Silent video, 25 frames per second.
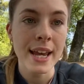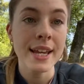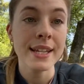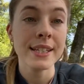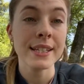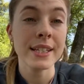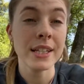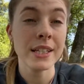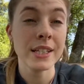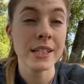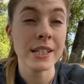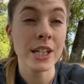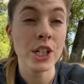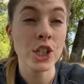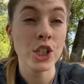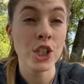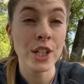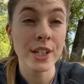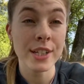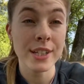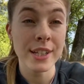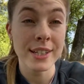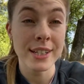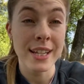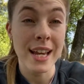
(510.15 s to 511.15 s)
since
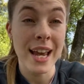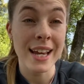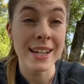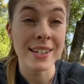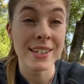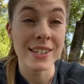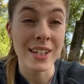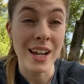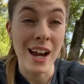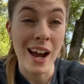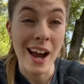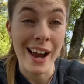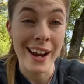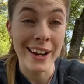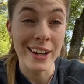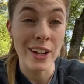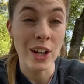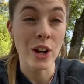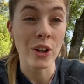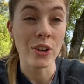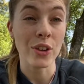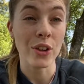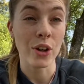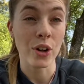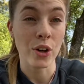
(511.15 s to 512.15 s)
Jesus had died
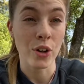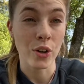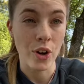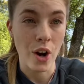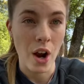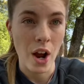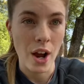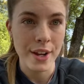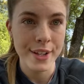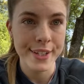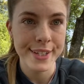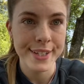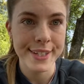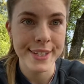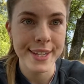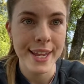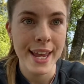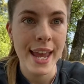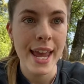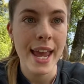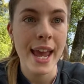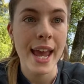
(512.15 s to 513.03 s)
on the cross,